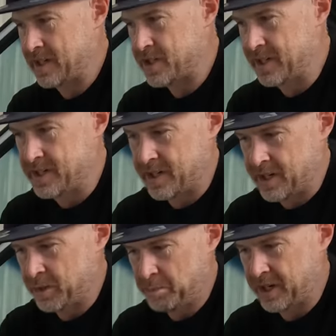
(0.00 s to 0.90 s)
I actually need
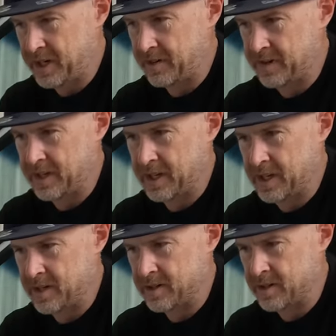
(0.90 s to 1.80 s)
to unpin everything
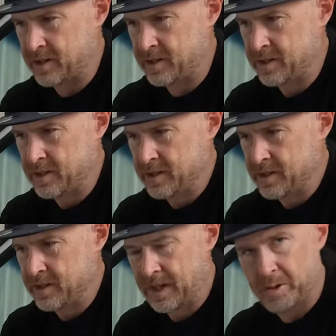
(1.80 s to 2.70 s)
here
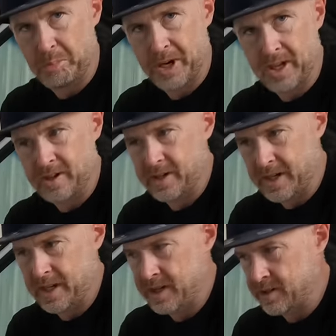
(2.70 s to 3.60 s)
and pin it
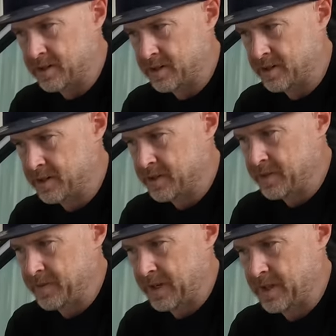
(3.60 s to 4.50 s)
on here,
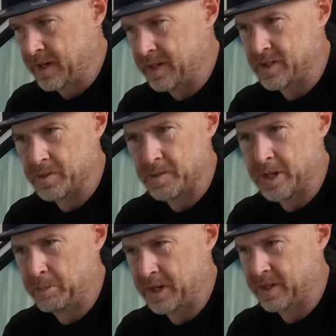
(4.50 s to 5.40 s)
and then I need to
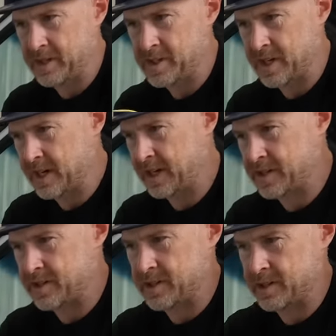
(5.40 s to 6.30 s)
repin this
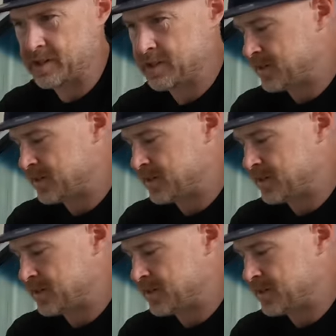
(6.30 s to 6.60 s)
connector